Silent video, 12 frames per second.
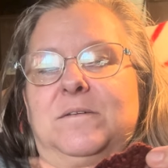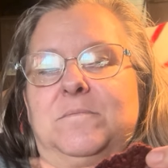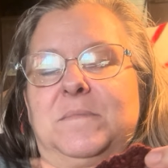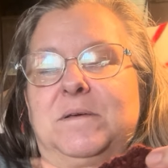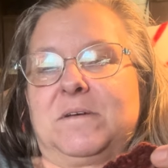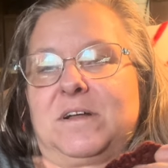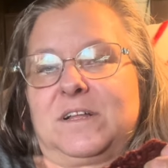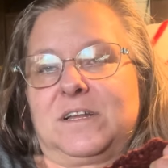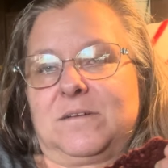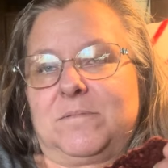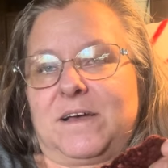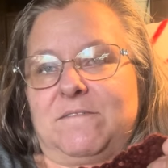Maybe I'll end
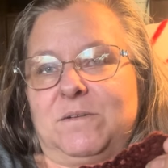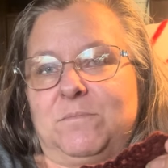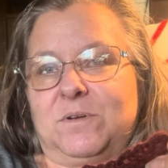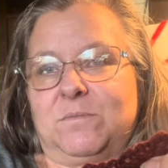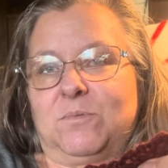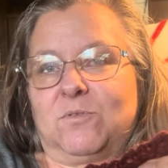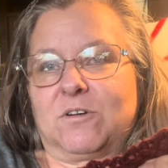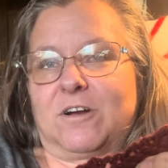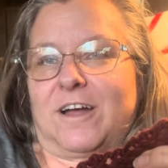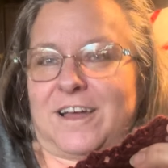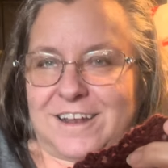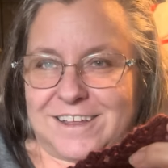up having to put a border
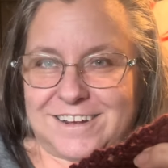on